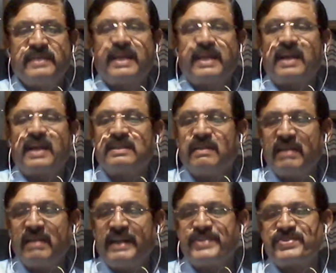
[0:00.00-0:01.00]
They are
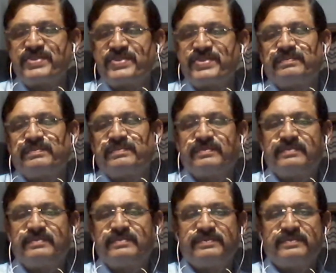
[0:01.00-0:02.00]
acknowledged.
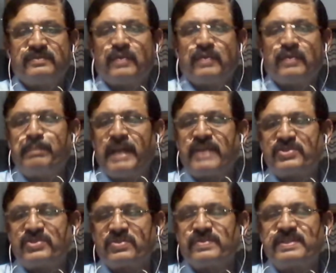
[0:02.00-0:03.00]
What
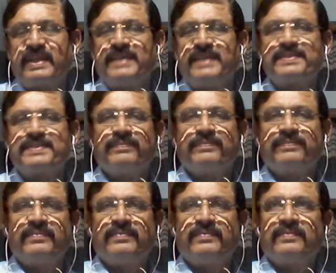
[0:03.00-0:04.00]
Blackstone says,
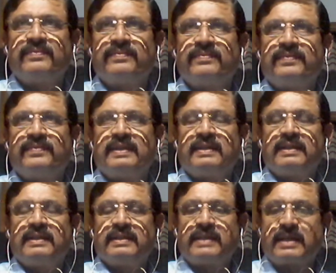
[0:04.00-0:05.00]

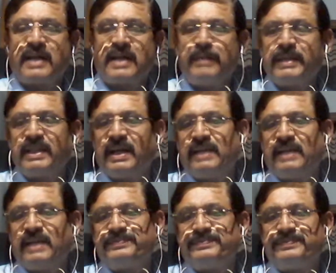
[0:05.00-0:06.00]
the common
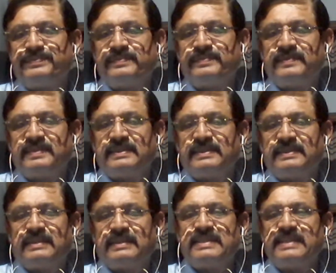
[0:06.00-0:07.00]
law
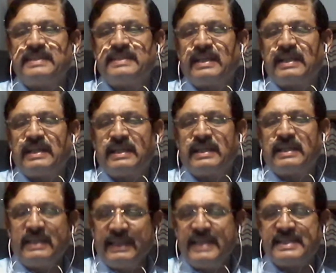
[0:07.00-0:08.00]

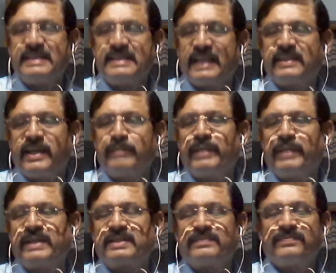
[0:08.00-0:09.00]
is nothing
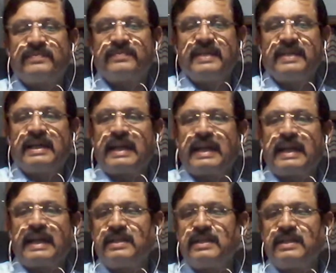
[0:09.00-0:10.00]
but
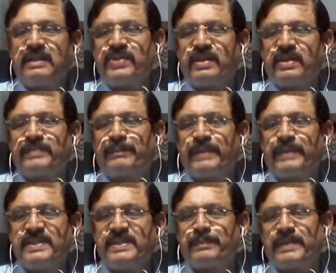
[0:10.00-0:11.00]
recognition of the
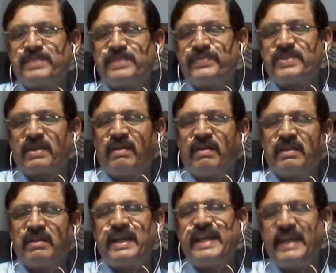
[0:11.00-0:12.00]
principles which are
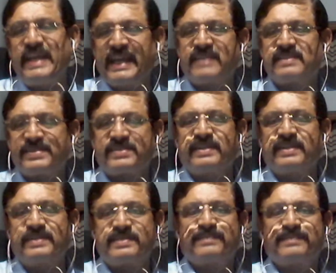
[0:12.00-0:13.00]
already in existence.